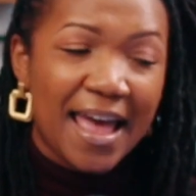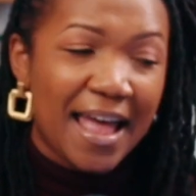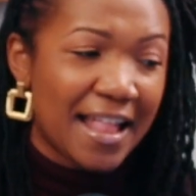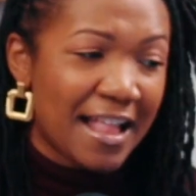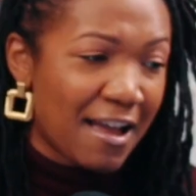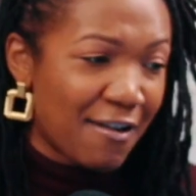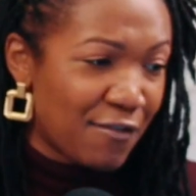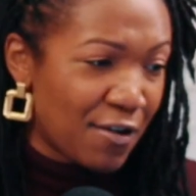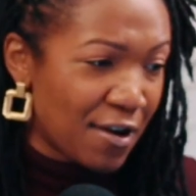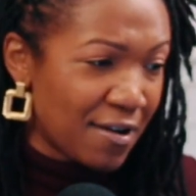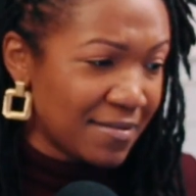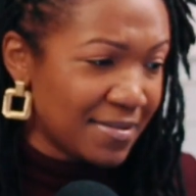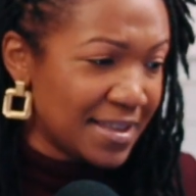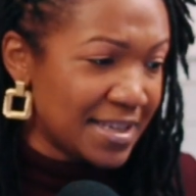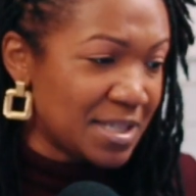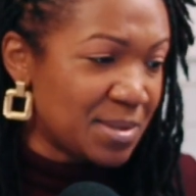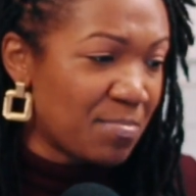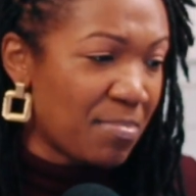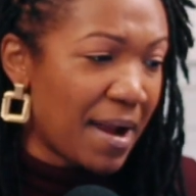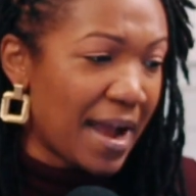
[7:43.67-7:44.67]
And I've heard
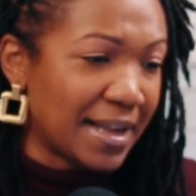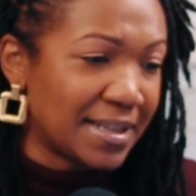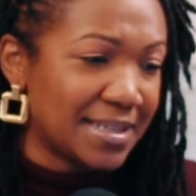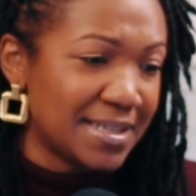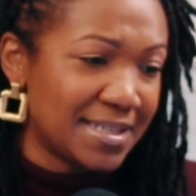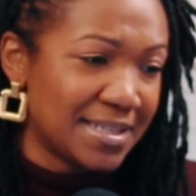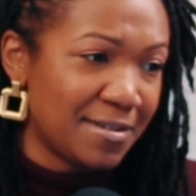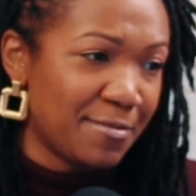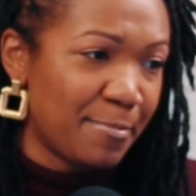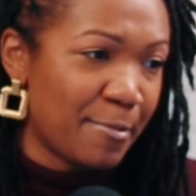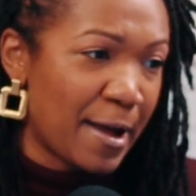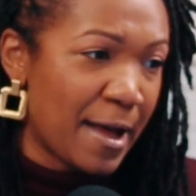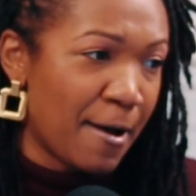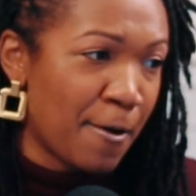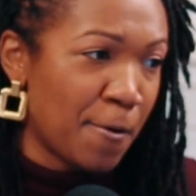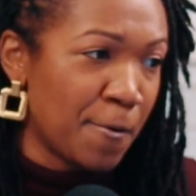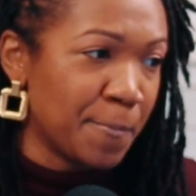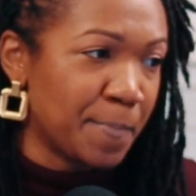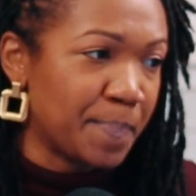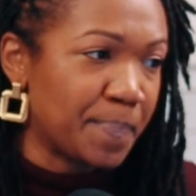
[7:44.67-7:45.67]
this practice
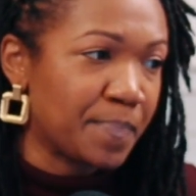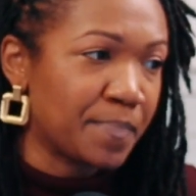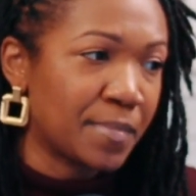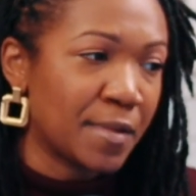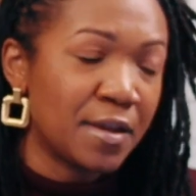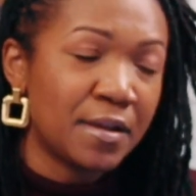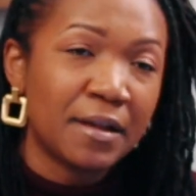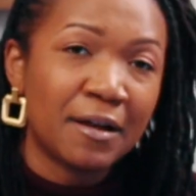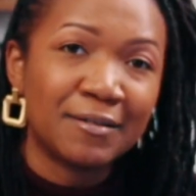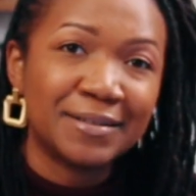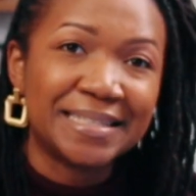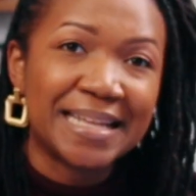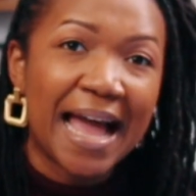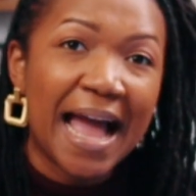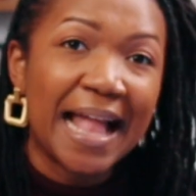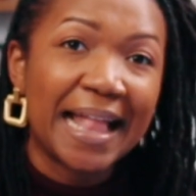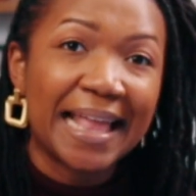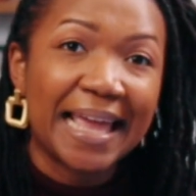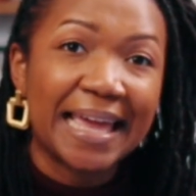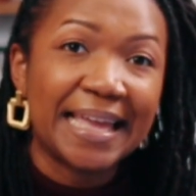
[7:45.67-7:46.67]
about,
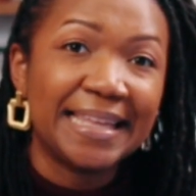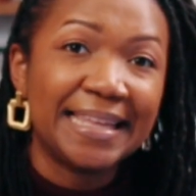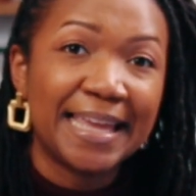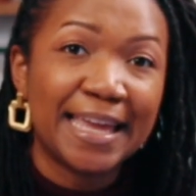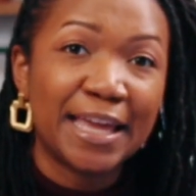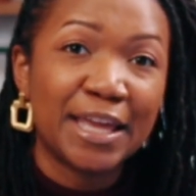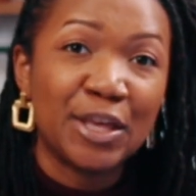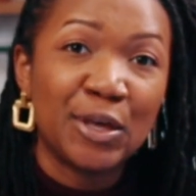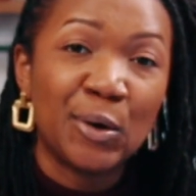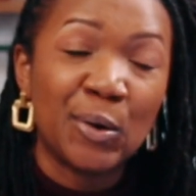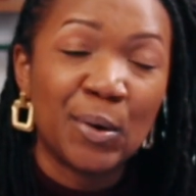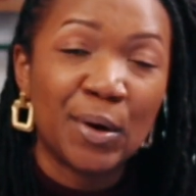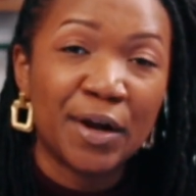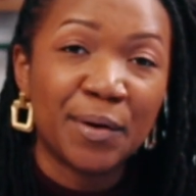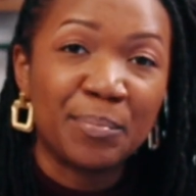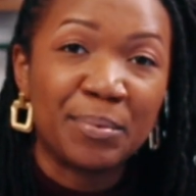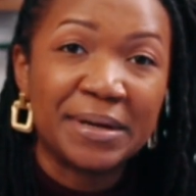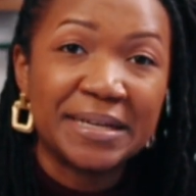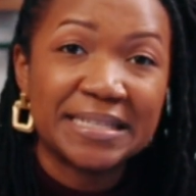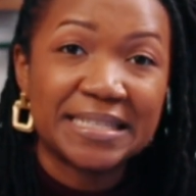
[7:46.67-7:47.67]
not ending
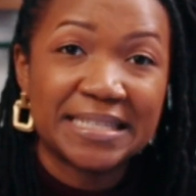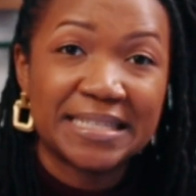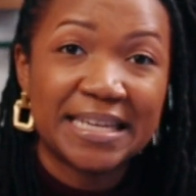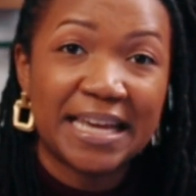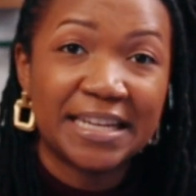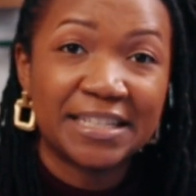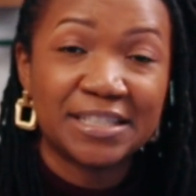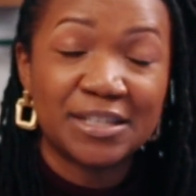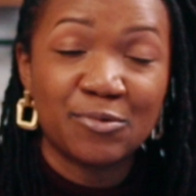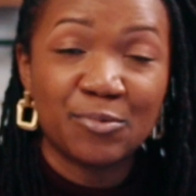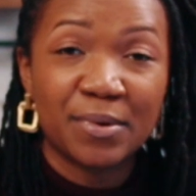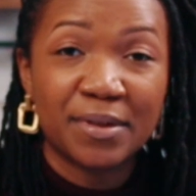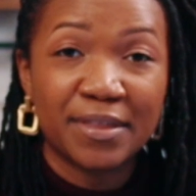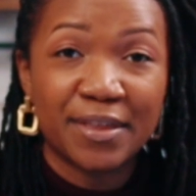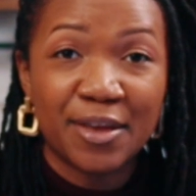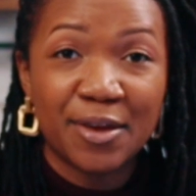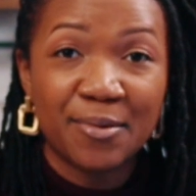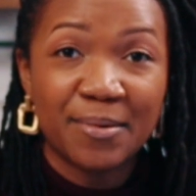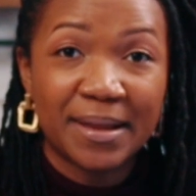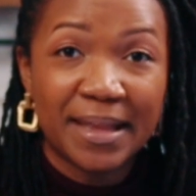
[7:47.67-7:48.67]
your presentation
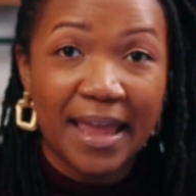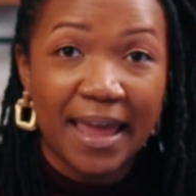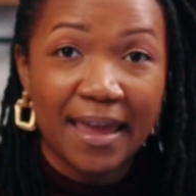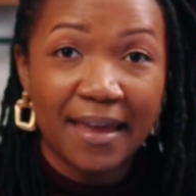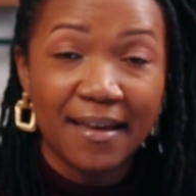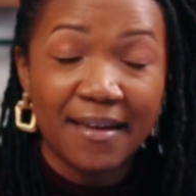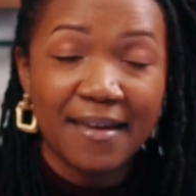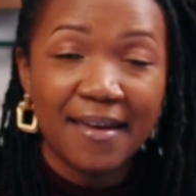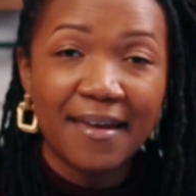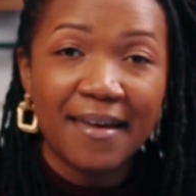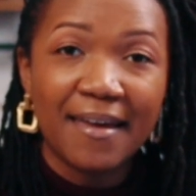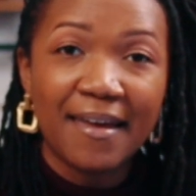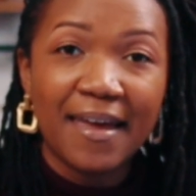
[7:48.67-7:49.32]
with Q&A.